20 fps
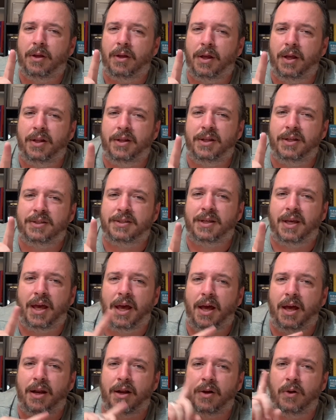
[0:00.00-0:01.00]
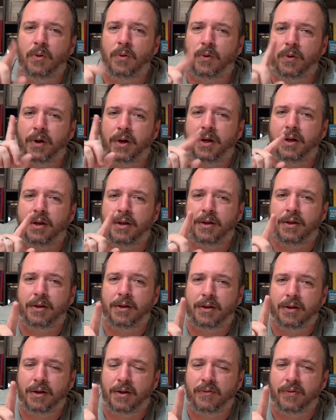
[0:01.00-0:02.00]
in this category
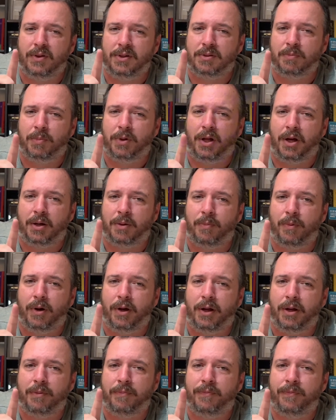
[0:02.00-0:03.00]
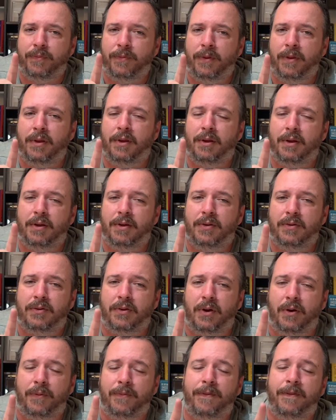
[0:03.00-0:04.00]
of this block brand.
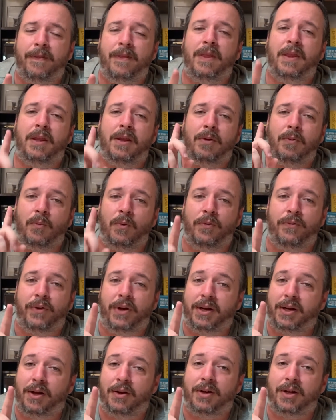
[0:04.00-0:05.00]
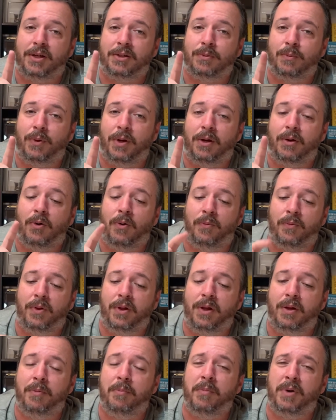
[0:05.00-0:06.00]
So we'll find out next week.
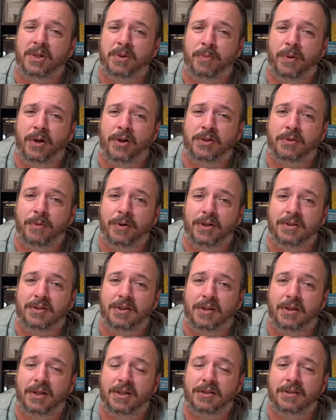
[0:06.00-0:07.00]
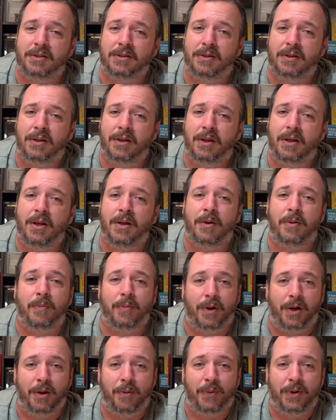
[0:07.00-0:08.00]
Hopefully much better experience than this.
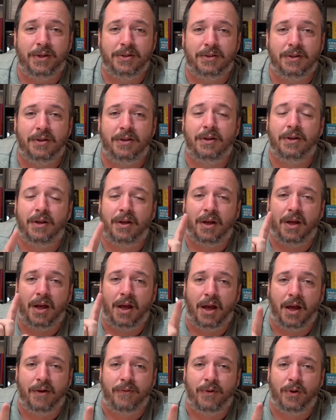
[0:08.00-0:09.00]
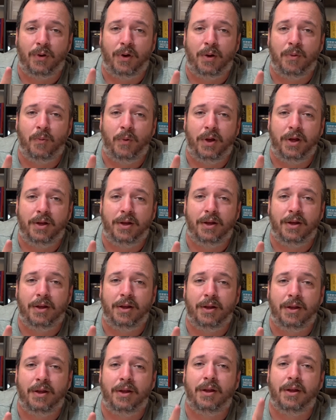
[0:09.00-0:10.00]
But anyways, have a great week
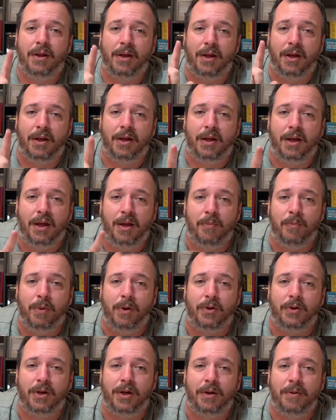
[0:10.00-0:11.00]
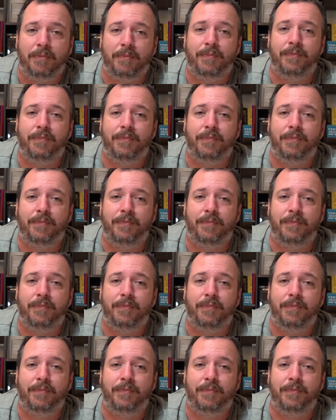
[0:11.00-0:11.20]
and keep building.